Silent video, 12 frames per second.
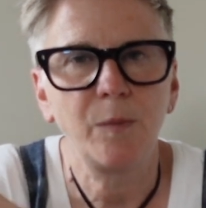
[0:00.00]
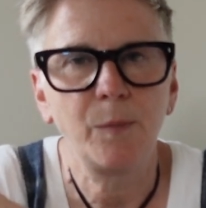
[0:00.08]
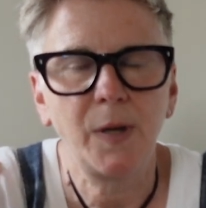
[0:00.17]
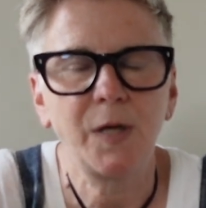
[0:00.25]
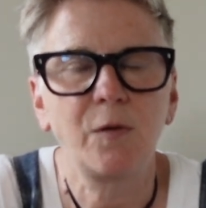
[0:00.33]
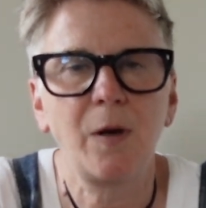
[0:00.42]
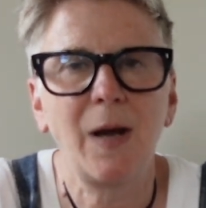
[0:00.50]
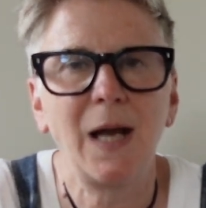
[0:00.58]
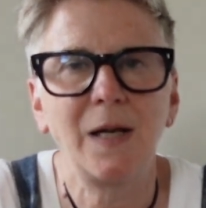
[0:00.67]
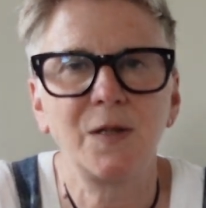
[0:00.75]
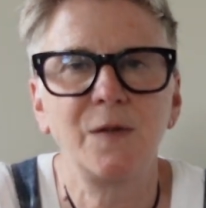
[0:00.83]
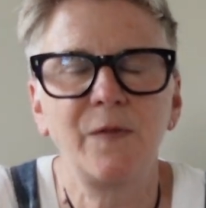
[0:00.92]

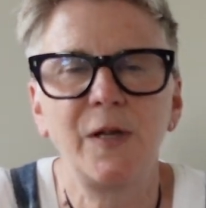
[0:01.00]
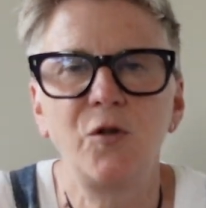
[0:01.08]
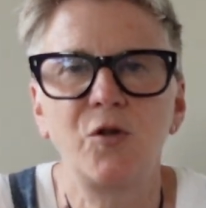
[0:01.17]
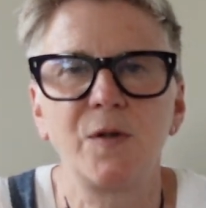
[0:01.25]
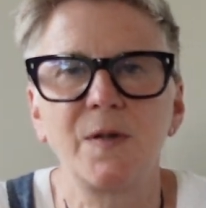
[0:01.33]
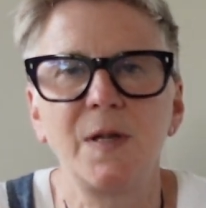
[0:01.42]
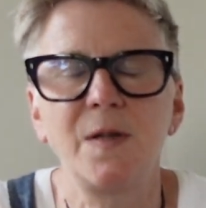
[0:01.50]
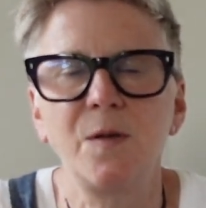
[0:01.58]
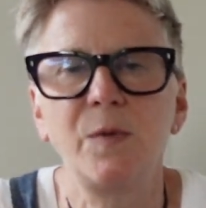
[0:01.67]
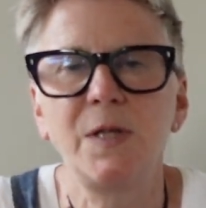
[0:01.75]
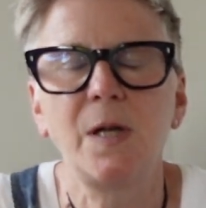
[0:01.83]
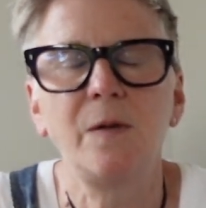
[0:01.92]
activations, things
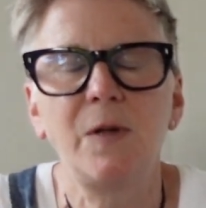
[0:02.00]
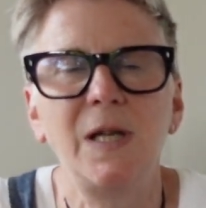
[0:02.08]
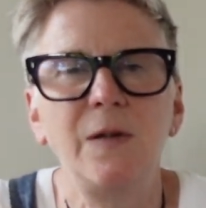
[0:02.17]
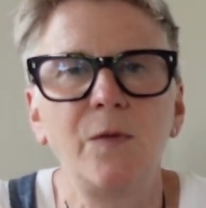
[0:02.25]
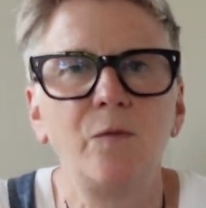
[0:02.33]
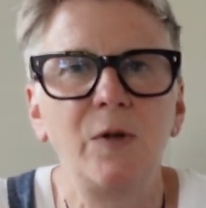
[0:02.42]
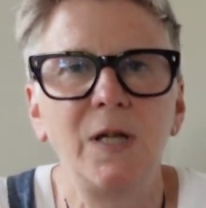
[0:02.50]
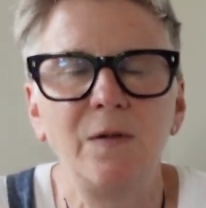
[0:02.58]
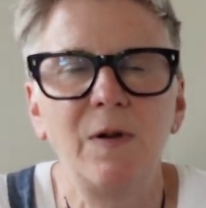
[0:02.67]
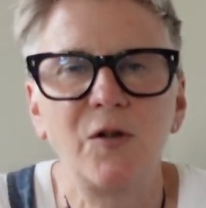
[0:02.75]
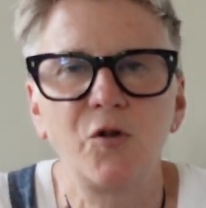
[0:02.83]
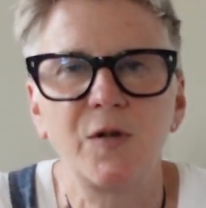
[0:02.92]
that we don't even really
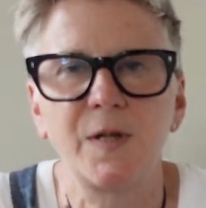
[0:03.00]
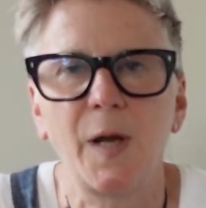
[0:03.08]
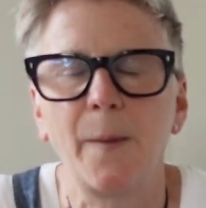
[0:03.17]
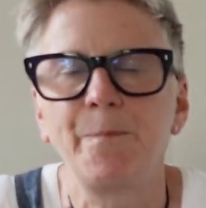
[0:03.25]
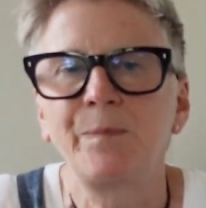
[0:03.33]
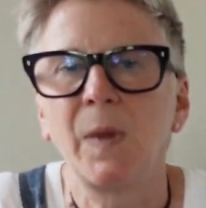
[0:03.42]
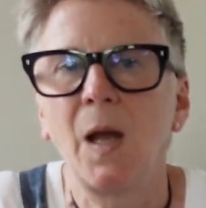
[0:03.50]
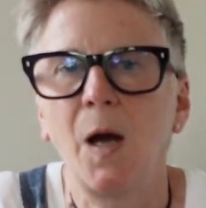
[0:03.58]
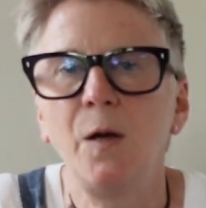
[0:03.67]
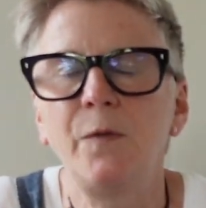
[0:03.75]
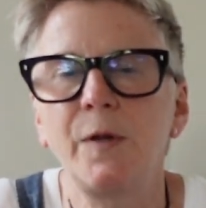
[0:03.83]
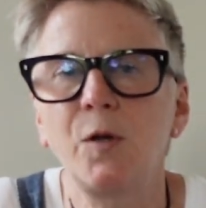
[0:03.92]
register,
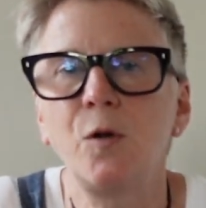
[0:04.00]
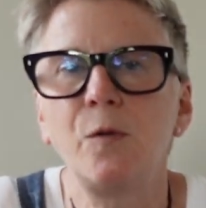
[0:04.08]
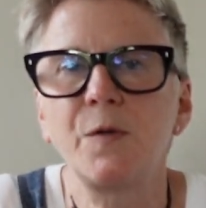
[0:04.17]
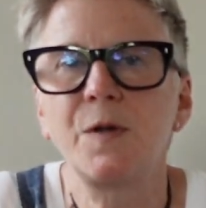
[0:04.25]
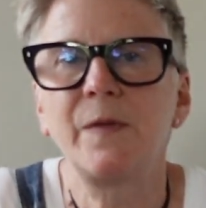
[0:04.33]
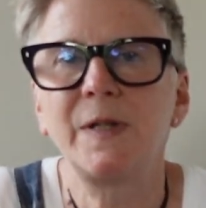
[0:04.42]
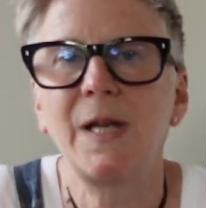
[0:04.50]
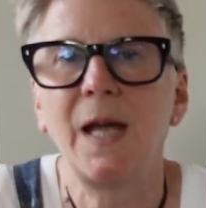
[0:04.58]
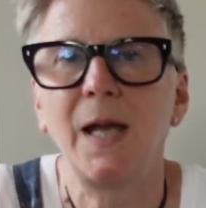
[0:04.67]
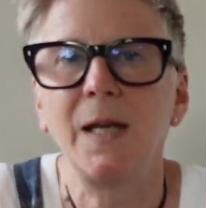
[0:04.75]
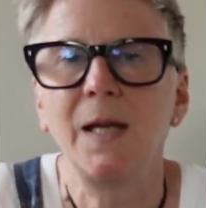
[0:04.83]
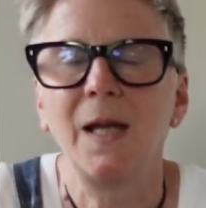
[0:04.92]
over the course of a
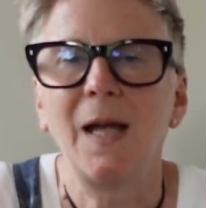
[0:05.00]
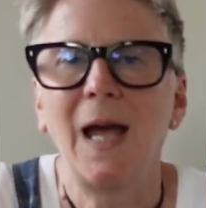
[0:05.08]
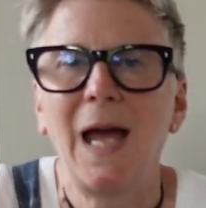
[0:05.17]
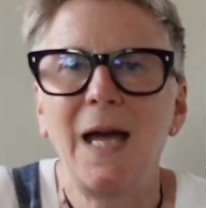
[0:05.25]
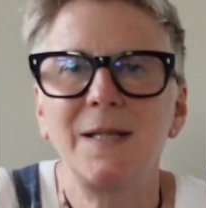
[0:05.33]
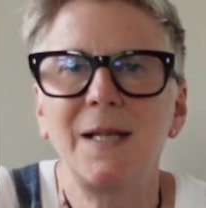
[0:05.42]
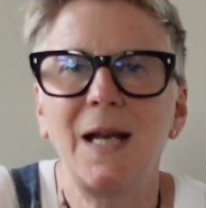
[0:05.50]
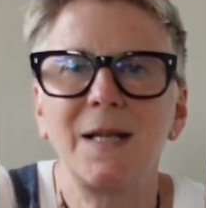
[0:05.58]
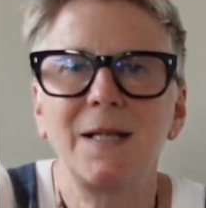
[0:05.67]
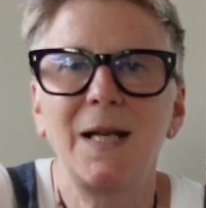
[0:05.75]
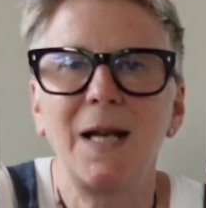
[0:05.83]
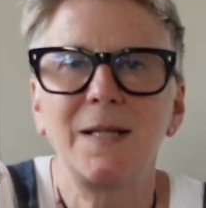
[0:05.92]
day, add
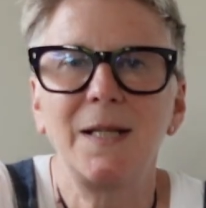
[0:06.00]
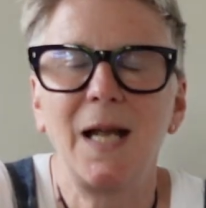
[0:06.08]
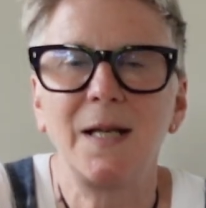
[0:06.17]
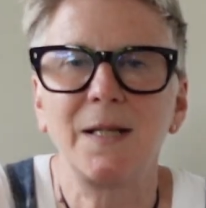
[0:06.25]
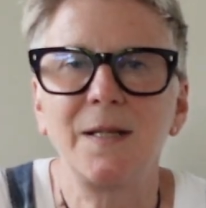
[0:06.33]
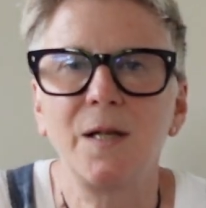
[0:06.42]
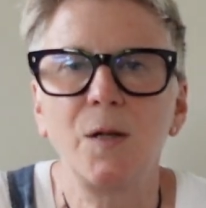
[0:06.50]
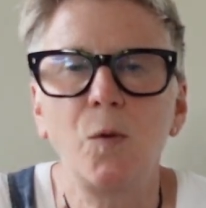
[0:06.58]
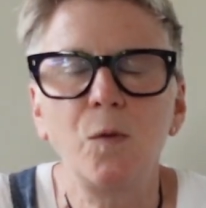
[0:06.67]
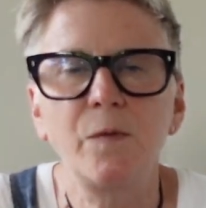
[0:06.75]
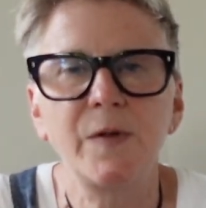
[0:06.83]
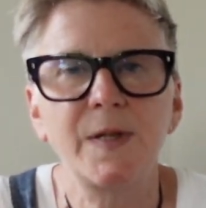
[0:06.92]
until
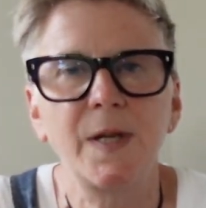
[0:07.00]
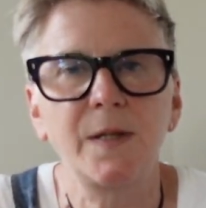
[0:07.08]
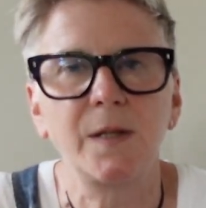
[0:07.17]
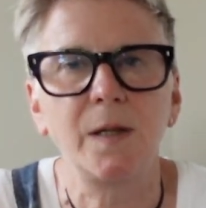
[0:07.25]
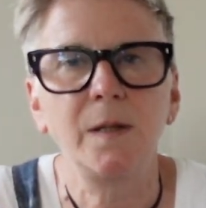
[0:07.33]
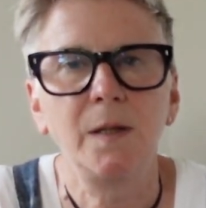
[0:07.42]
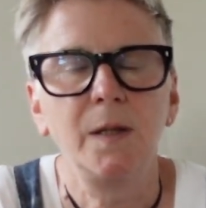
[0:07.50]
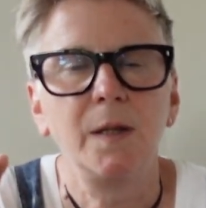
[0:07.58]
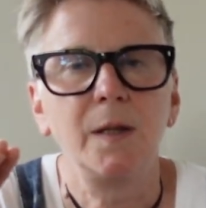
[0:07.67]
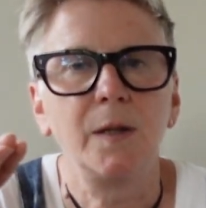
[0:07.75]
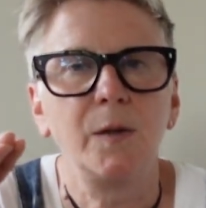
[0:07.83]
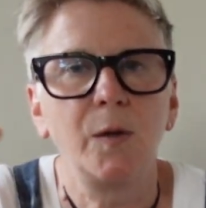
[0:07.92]
all of a sudden
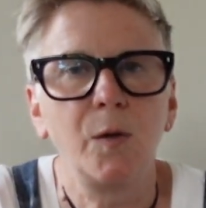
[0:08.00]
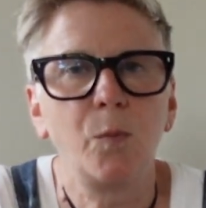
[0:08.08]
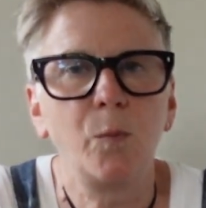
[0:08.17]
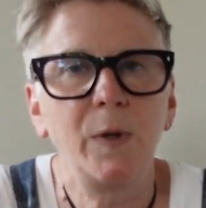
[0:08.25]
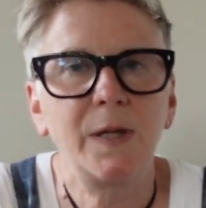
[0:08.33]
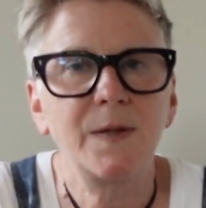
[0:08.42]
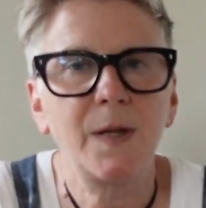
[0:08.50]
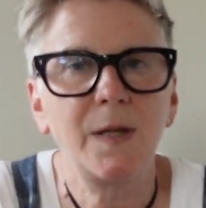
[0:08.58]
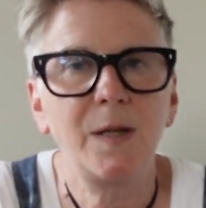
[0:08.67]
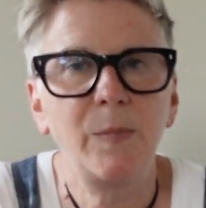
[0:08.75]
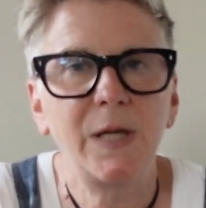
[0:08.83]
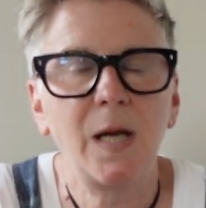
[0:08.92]
we
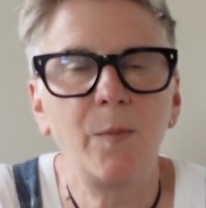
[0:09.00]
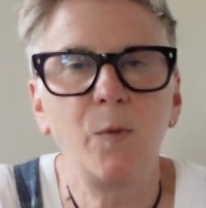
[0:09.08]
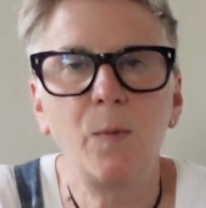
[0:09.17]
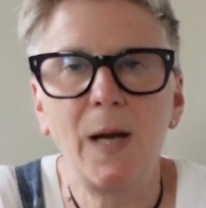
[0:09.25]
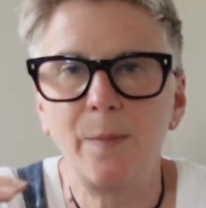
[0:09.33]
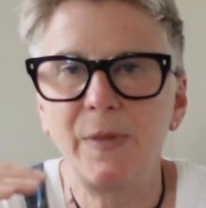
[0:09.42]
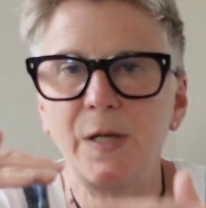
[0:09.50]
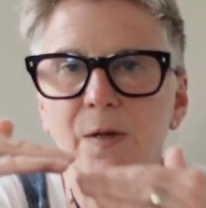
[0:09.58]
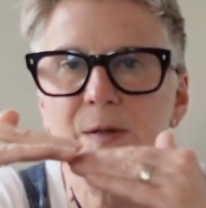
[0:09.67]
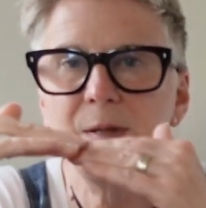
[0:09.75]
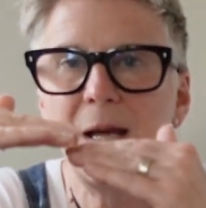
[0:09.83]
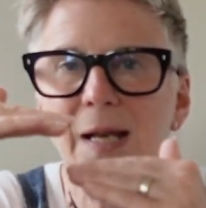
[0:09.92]
suddenly become aware,
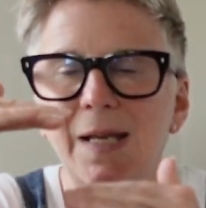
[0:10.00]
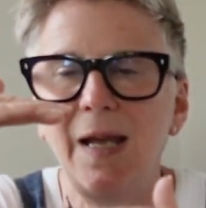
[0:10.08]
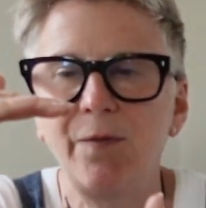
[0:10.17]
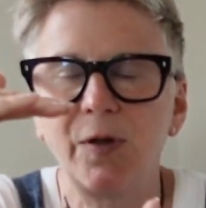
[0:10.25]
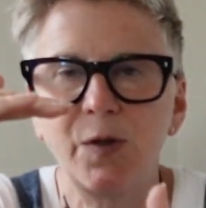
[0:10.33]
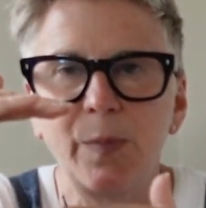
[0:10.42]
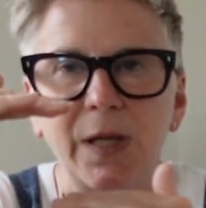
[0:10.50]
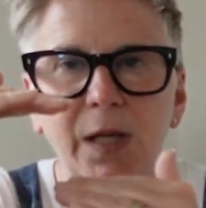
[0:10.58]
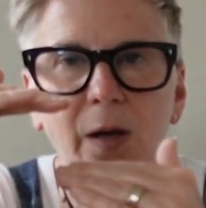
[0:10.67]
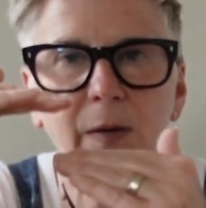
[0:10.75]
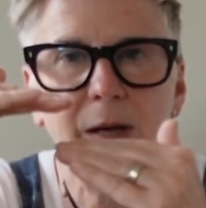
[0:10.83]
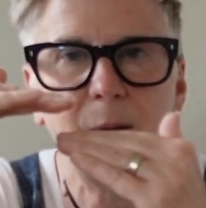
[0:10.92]
because that level has been
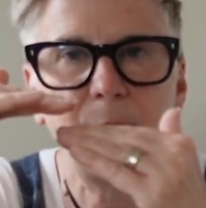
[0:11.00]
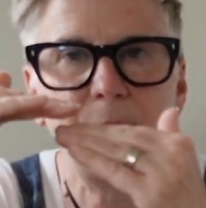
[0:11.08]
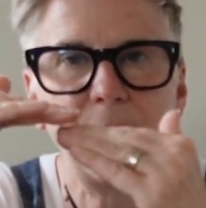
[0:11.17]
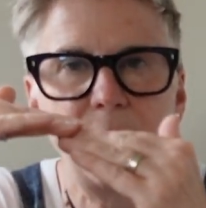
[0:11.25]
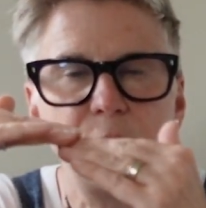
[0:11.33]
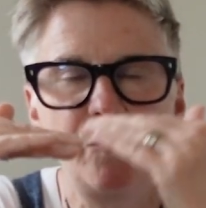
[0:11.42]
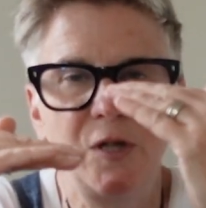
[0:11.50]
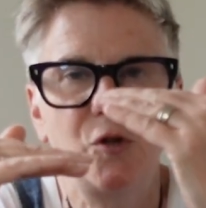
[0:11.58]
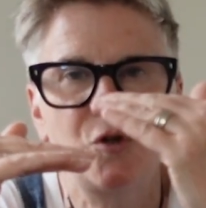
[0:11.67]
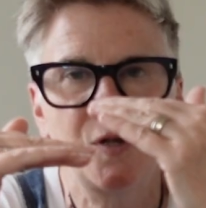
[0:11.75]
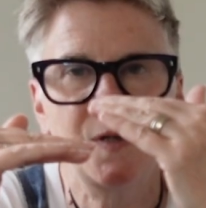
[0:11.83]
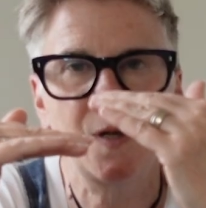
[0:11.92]
going up and then it
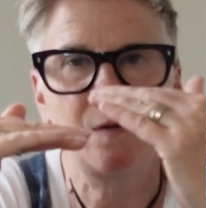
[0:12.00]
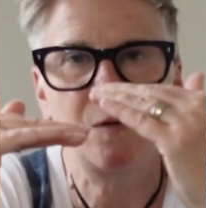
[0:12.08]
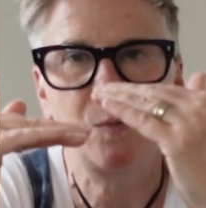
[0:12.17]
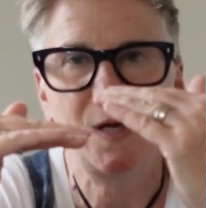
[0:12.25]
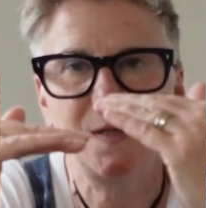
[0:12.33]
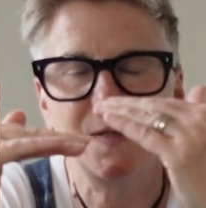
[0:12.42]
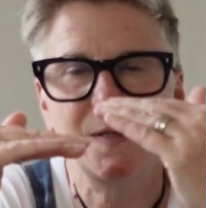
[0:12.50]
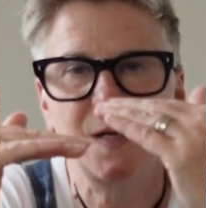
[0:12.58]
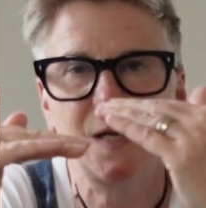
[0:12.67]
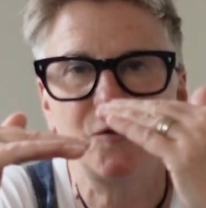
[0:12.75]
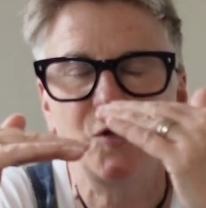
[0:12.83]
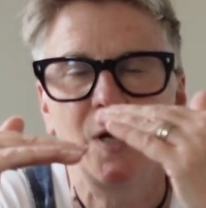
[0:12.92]
reaches our awareness
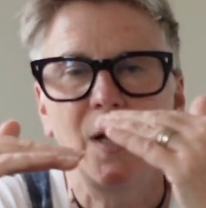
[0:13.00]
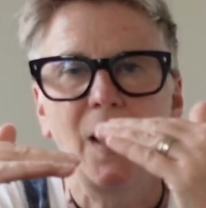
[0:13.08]
stage.